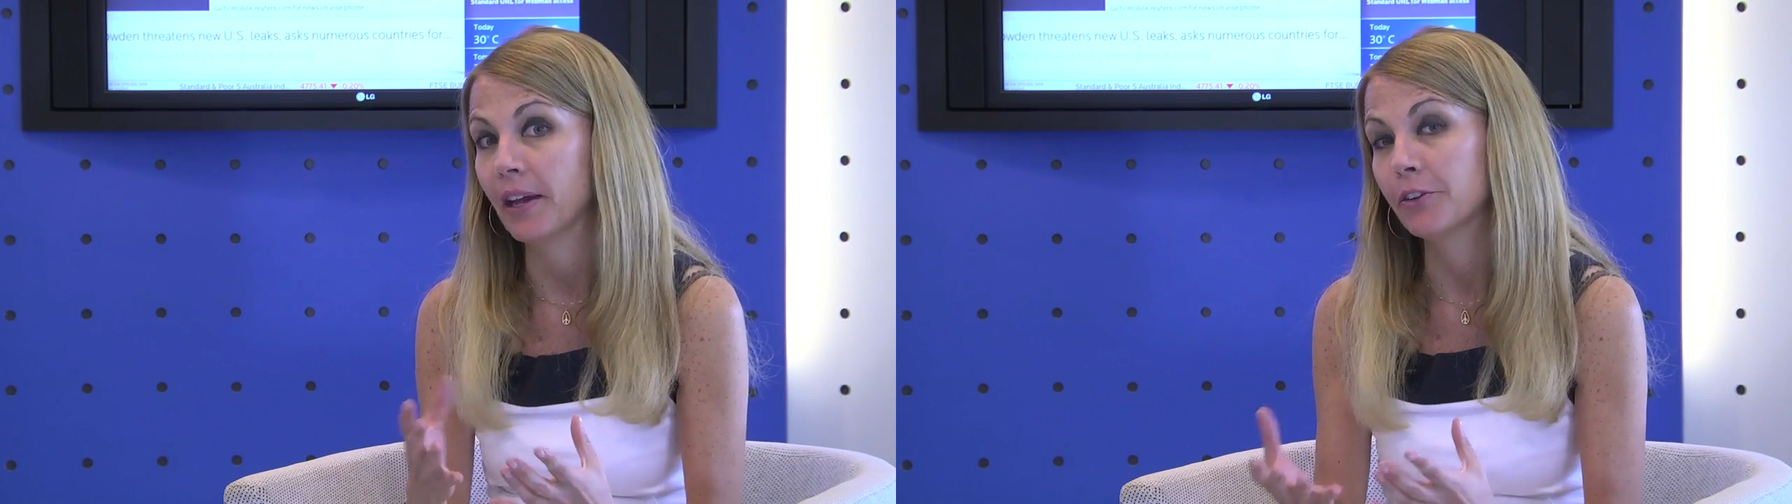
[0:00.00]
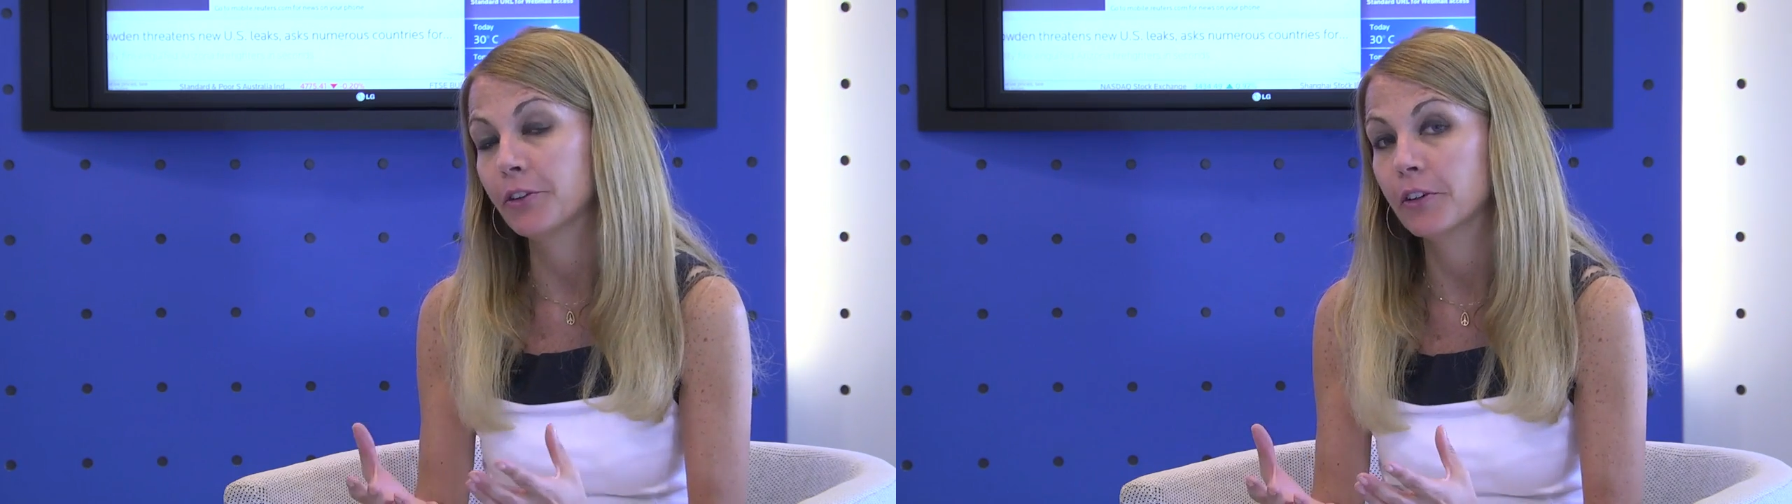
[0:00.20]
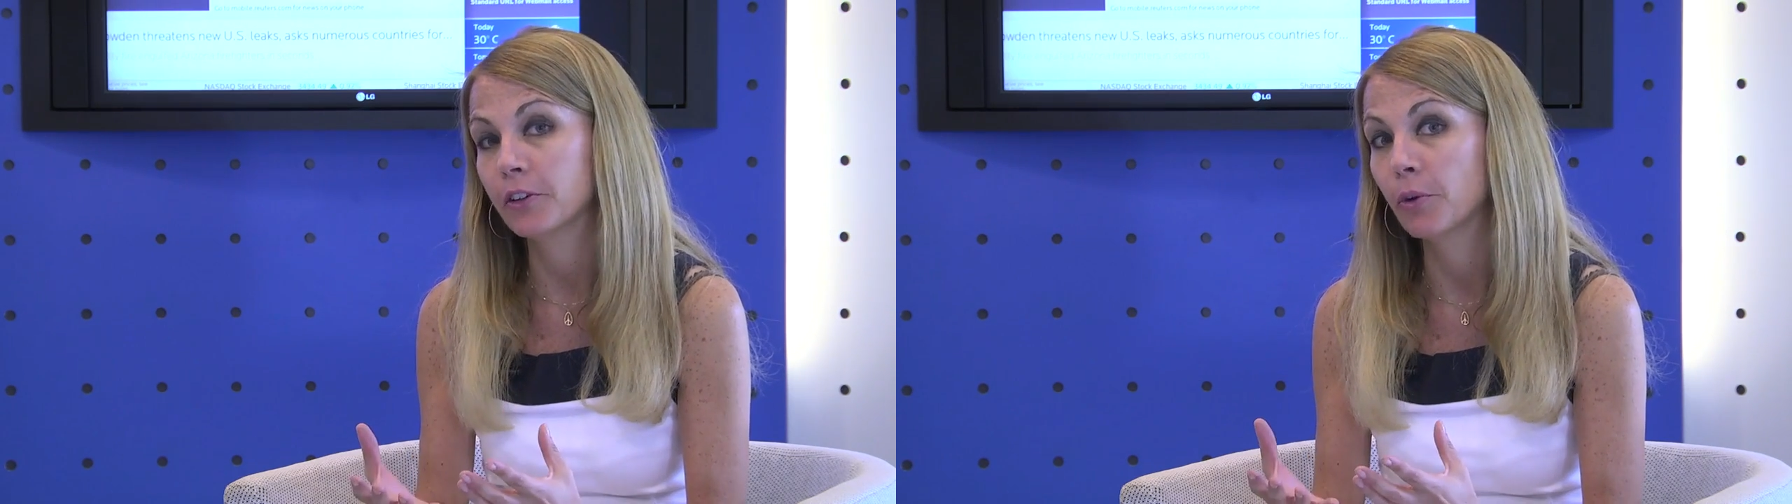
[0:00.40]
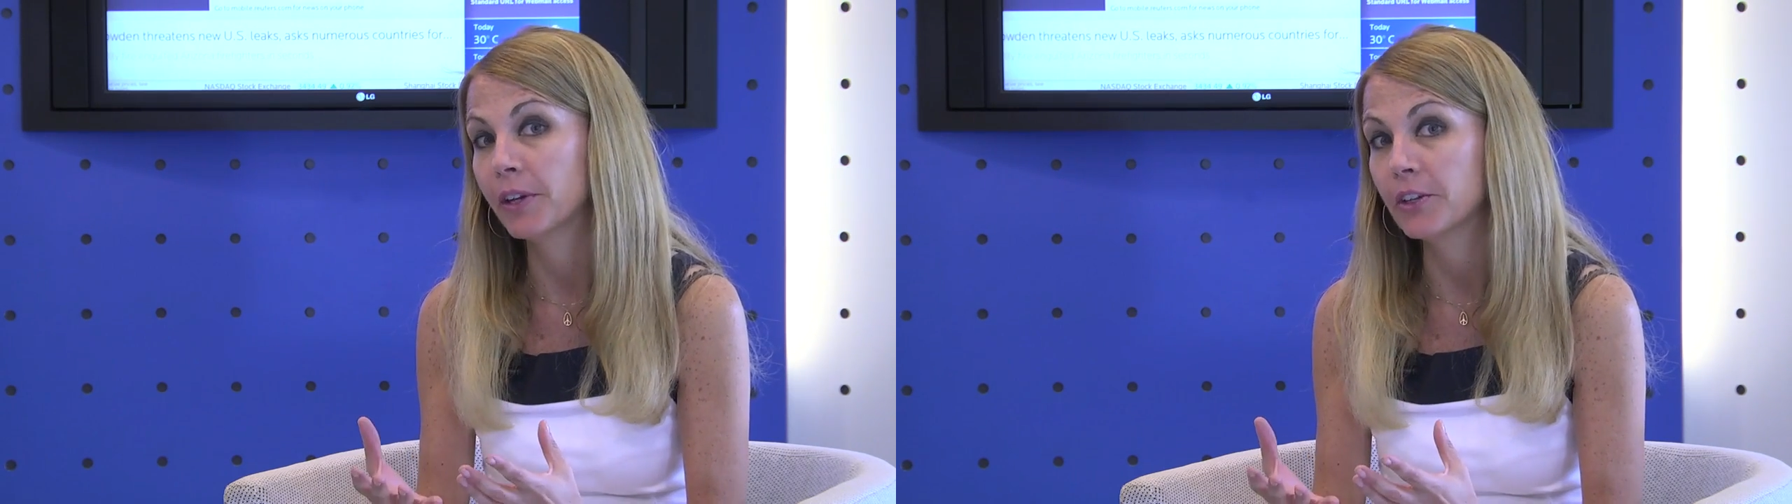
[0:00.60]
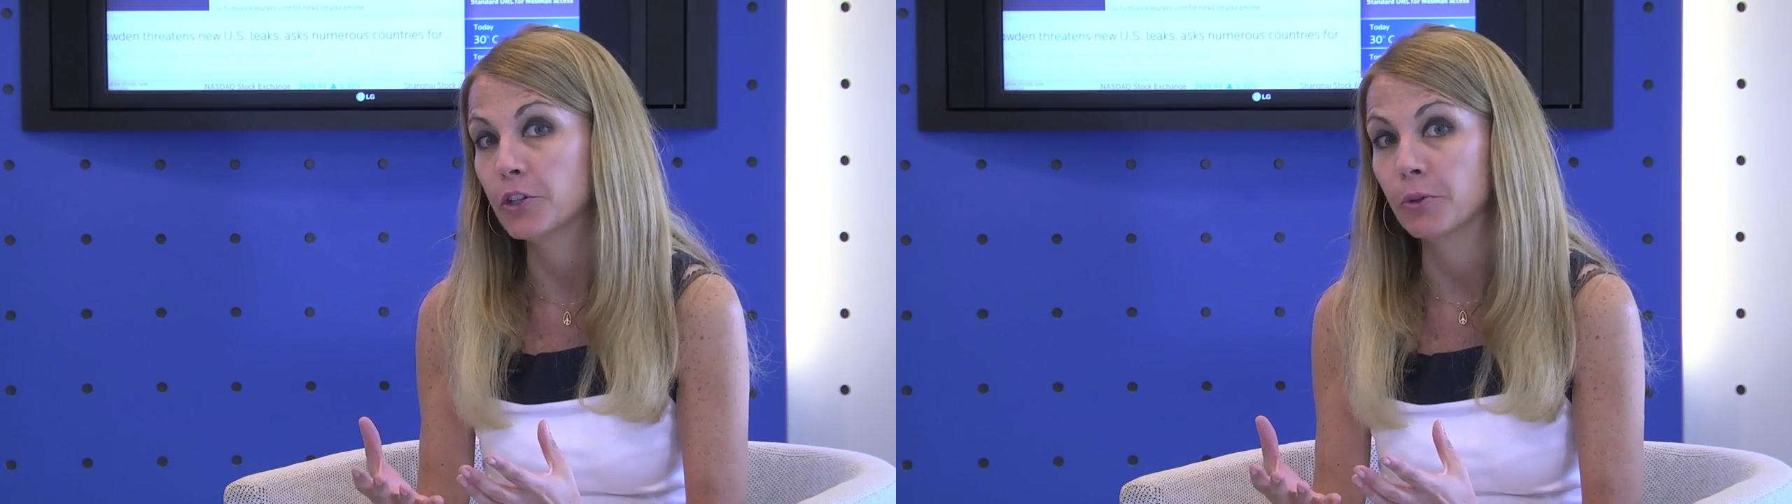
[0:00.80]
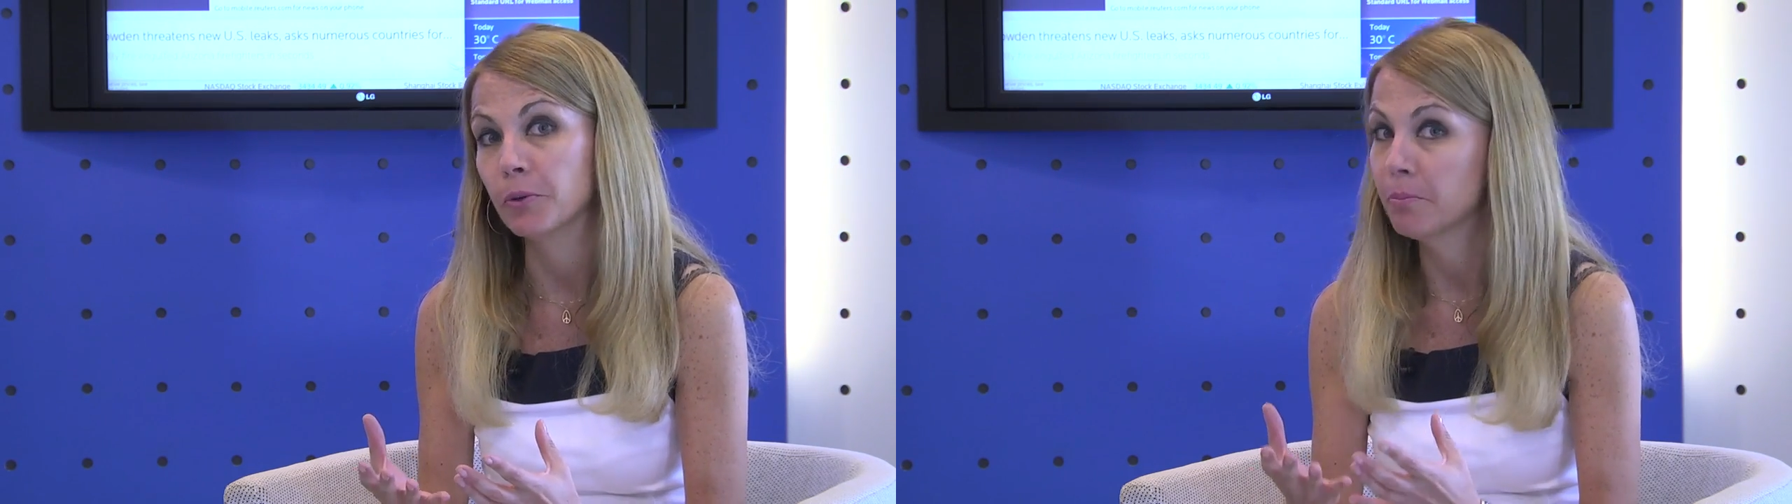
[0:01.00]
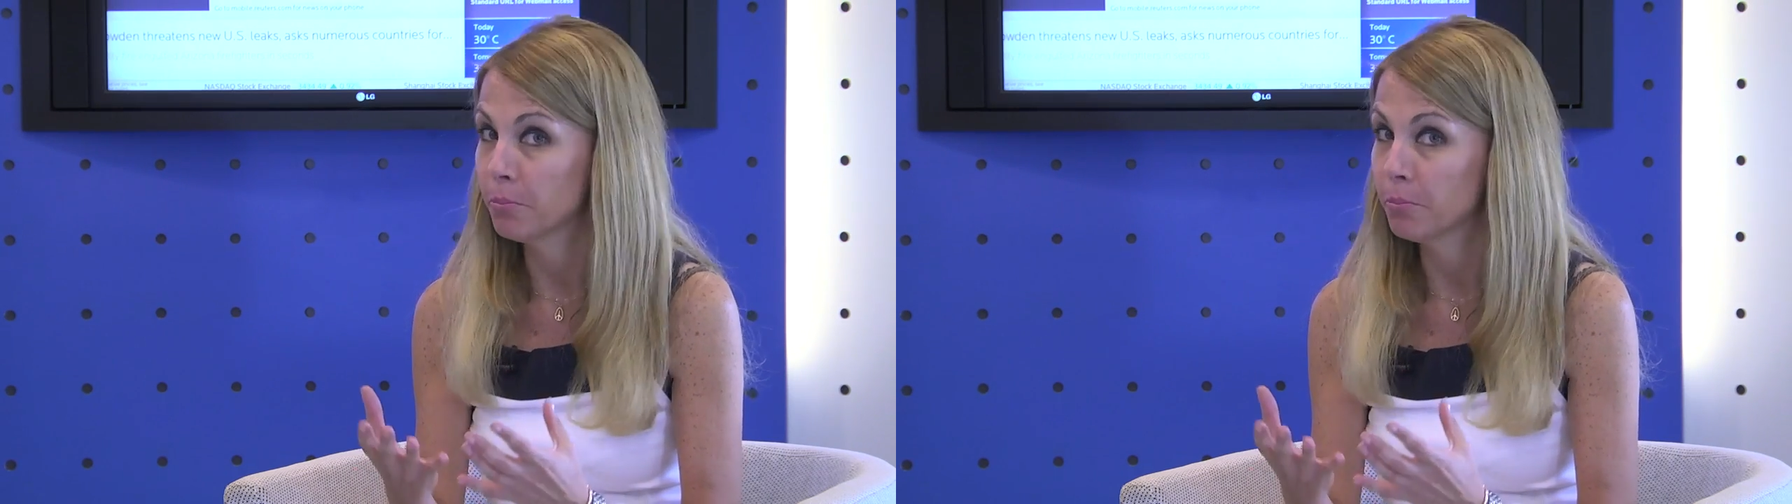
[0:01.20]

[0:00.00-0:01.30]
I took going into